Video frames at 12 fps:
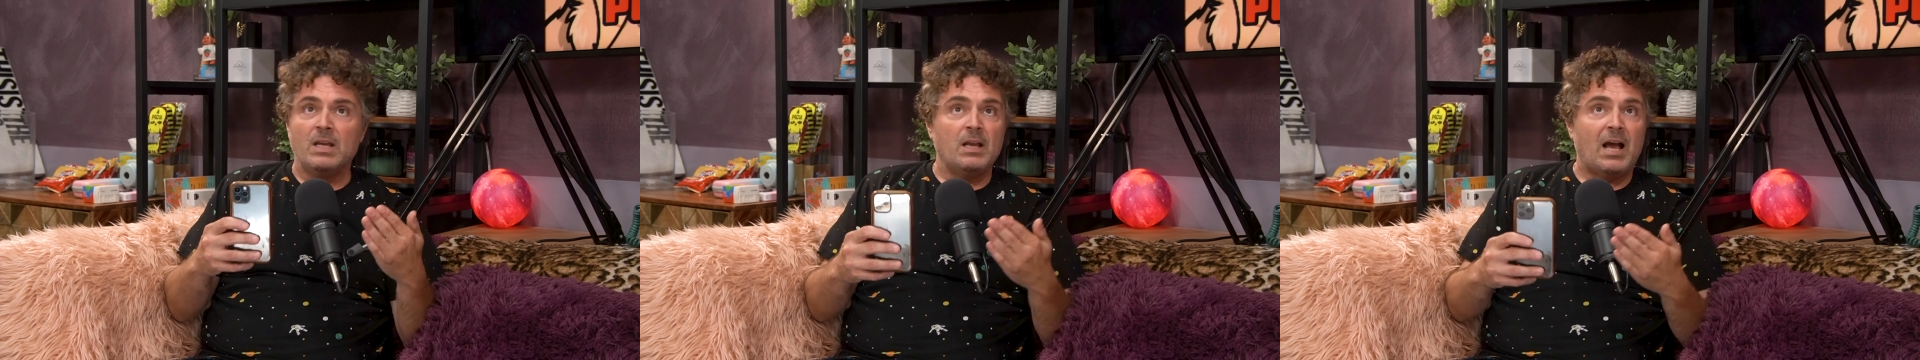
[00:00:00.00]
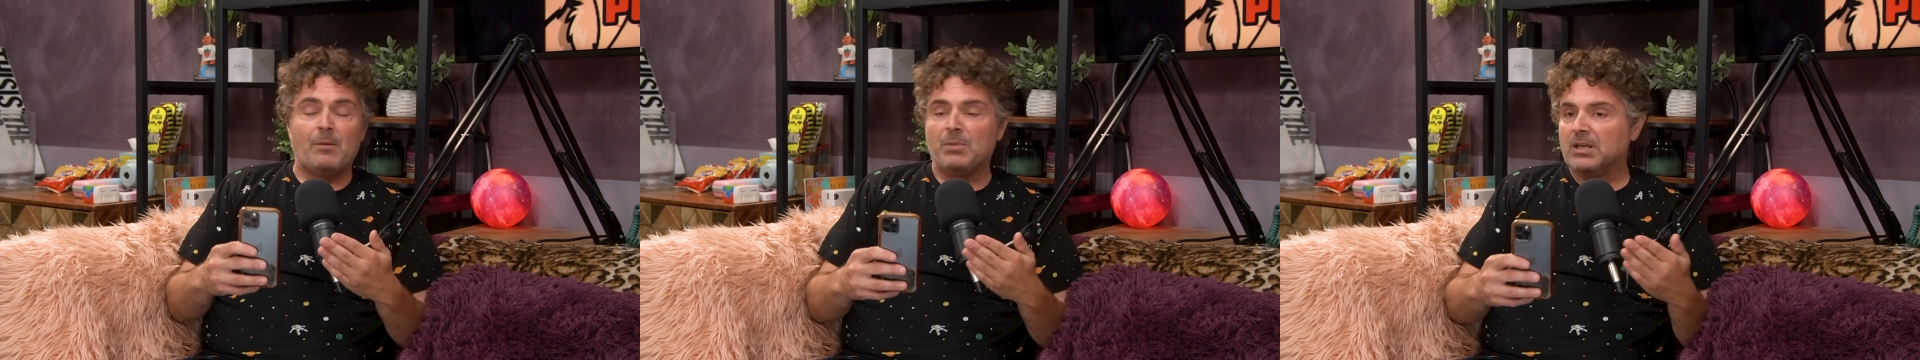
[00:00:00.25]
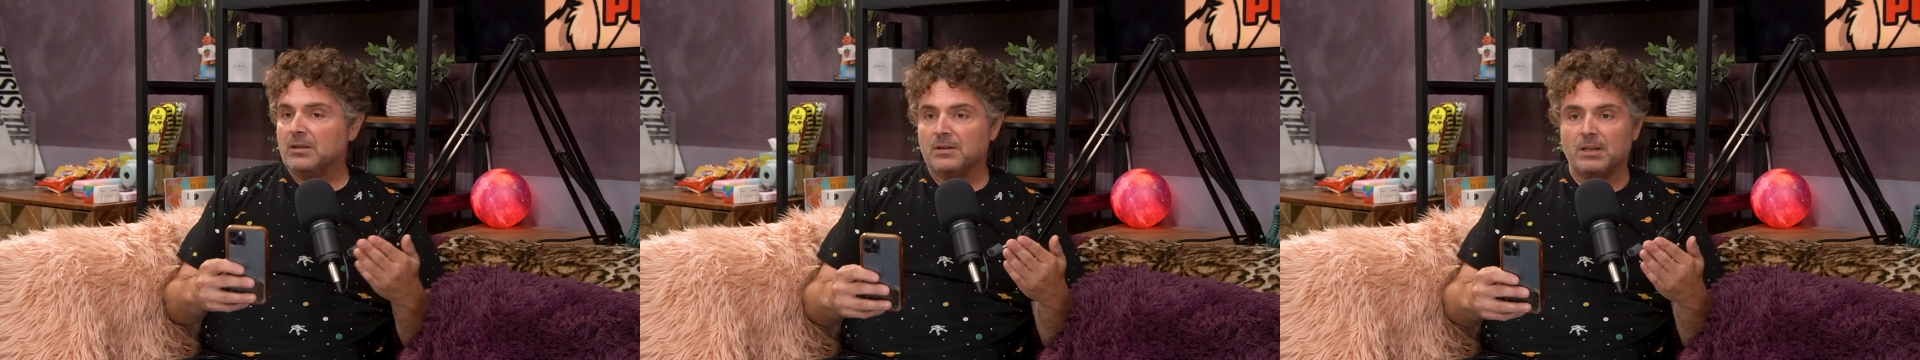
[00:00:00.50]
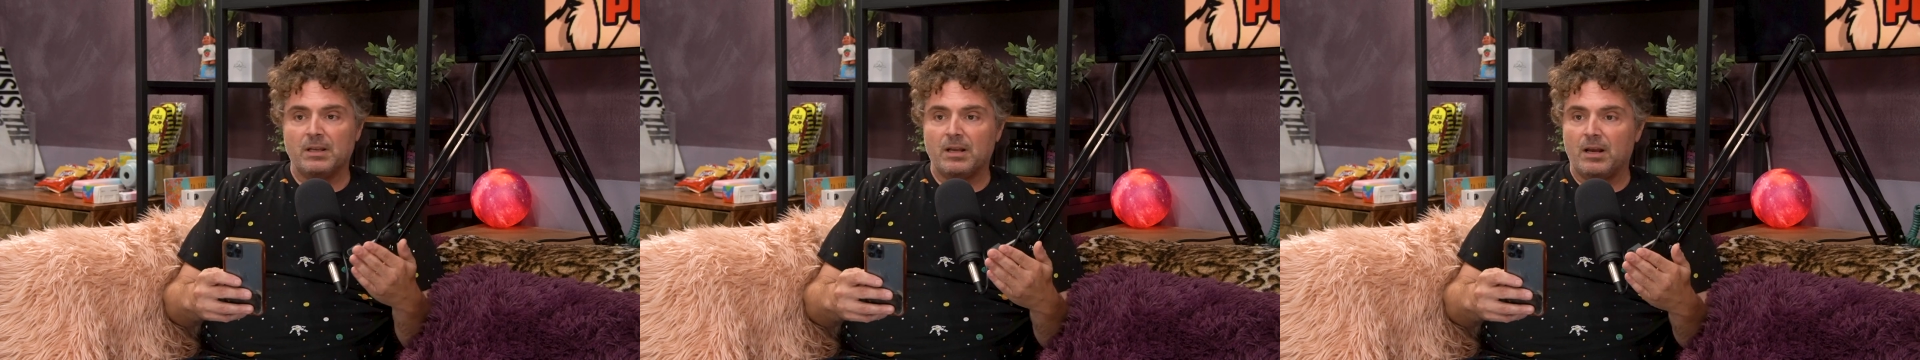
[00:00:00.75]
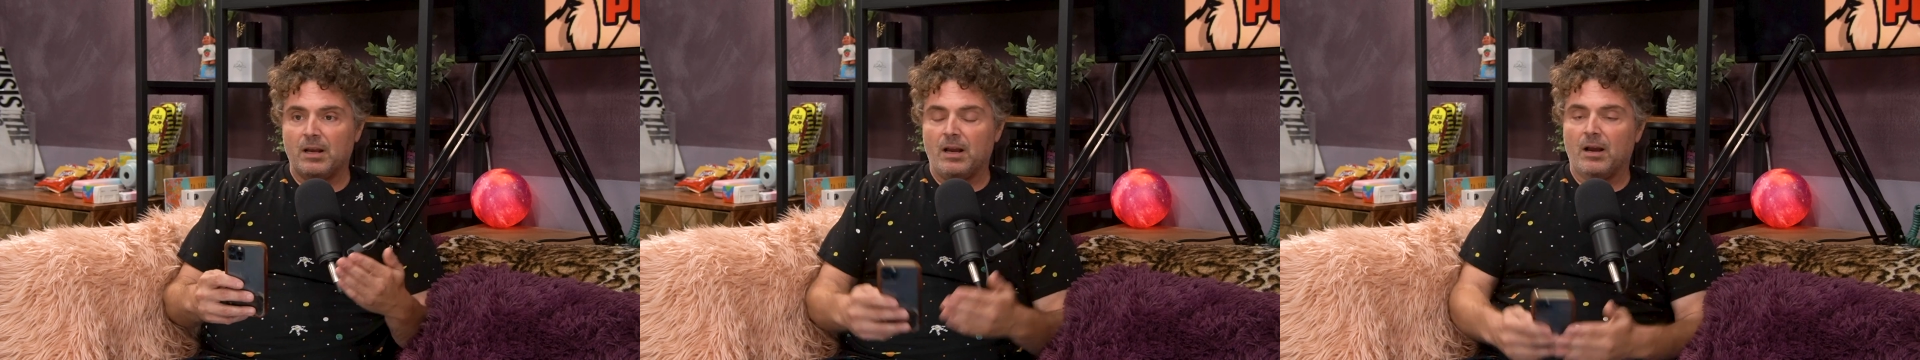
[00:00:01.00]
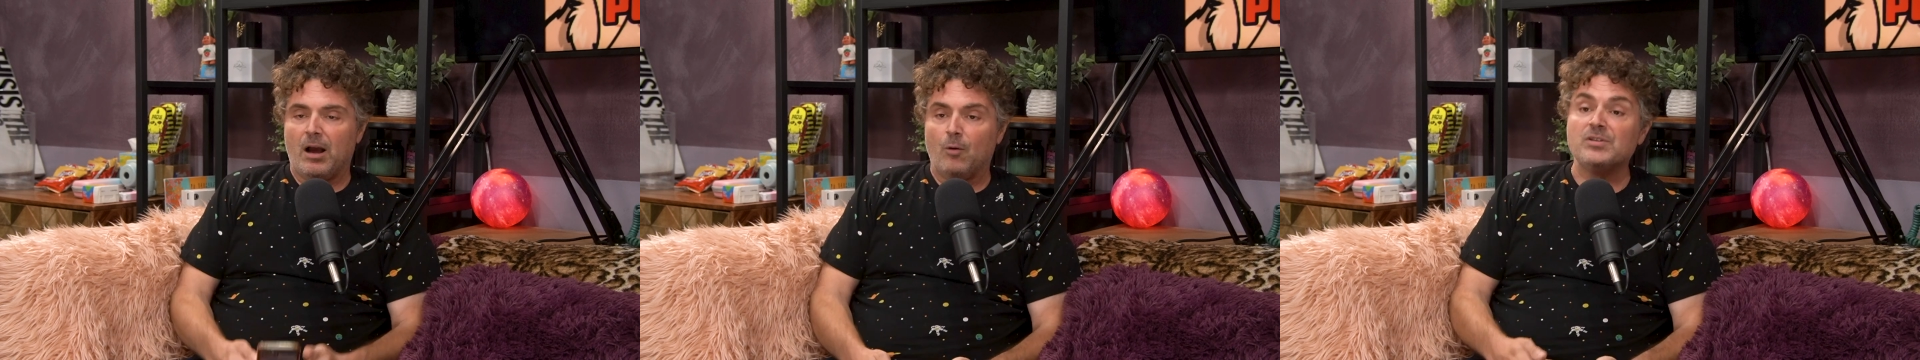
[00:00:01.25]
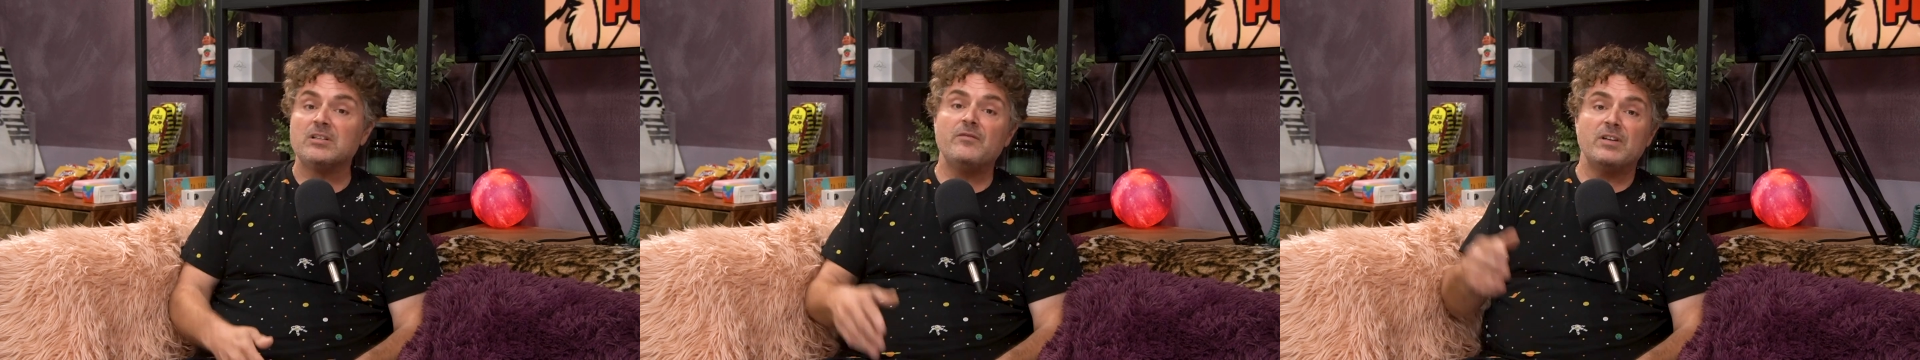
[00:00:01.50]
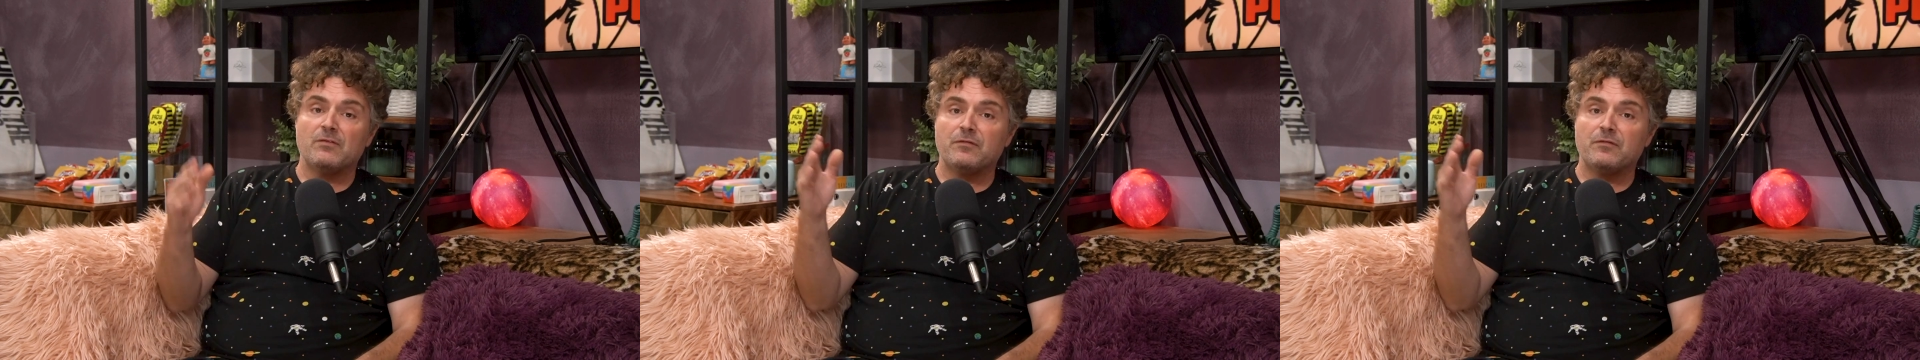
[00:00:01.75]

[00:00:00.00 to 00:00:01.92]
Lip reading: I mean, I was living in